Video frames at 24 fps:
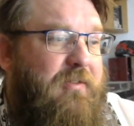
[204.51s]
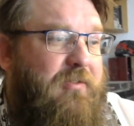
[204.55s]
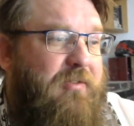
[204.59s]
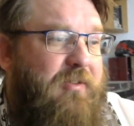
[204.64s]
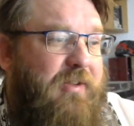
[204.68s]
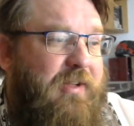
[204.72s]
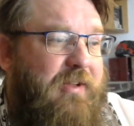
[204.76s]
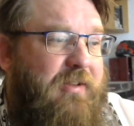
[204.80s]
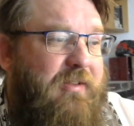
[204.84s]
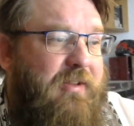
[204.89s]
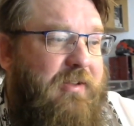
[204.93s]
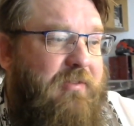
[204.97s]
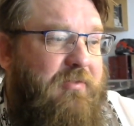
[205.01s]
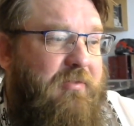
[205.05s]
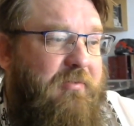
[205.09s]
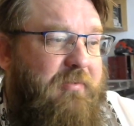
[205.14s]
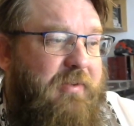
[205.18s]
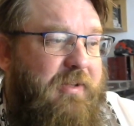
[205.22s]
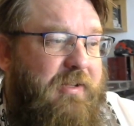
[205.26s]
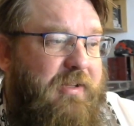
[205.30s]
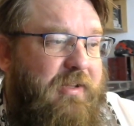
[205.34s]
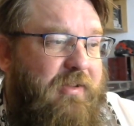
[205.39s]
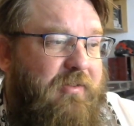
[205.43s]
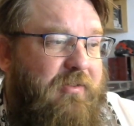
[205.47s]
So that's what
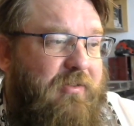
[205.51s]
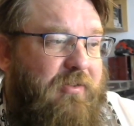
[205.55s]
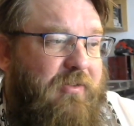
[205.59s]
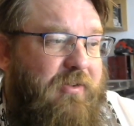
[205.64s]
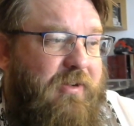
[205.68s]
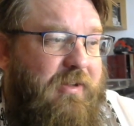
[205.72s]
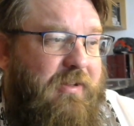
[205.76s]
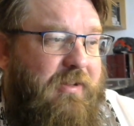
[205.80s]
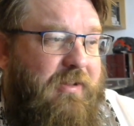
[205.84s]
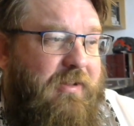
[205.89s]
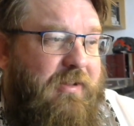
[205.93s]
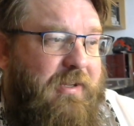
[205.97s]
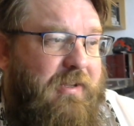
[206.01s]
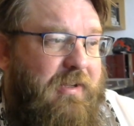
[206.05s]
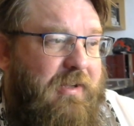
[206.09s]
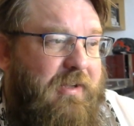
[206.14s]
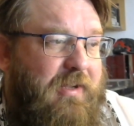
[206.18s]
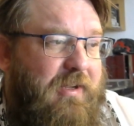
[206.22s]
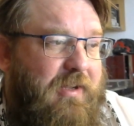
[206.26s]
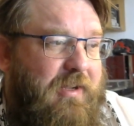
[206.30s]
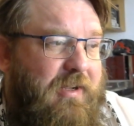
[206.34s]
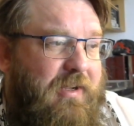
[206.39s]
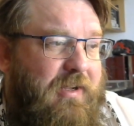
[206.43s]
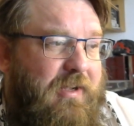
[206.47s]
we did. So hold on,
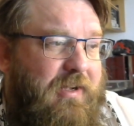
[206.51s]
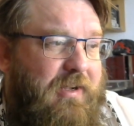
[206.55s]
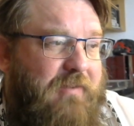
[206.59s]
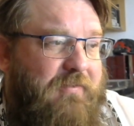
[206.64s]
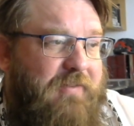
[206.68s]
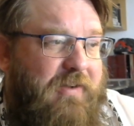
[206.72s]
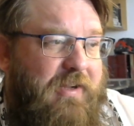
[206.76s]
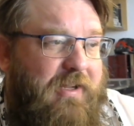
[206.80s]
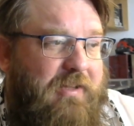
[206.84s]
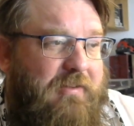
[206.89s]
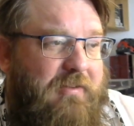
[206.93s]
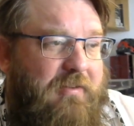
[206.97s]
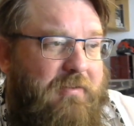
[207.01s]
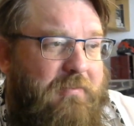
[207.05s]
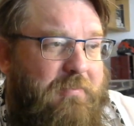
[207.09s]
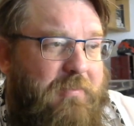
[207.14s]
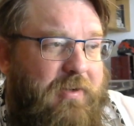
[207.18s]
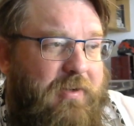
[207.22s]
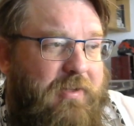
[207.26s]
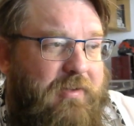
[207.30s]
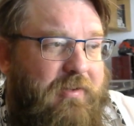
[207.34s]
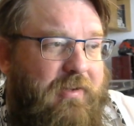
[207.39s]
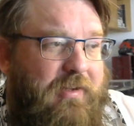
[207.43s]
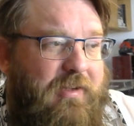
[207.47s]
I forgot to
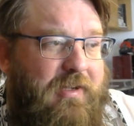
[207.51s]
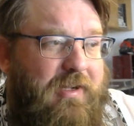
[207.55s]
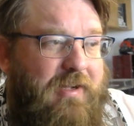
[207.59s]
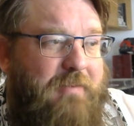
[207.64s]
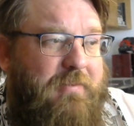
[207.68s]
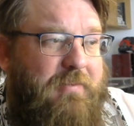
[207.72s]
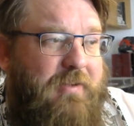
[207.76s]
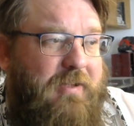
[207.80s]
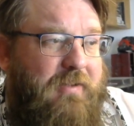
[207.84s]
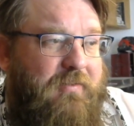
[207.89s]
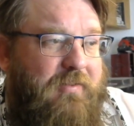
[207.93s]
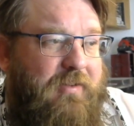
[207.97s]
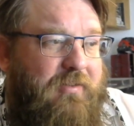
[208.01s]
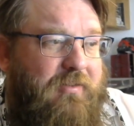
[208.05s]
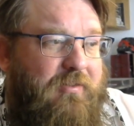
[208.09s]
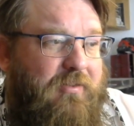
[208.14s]
print a copy of it.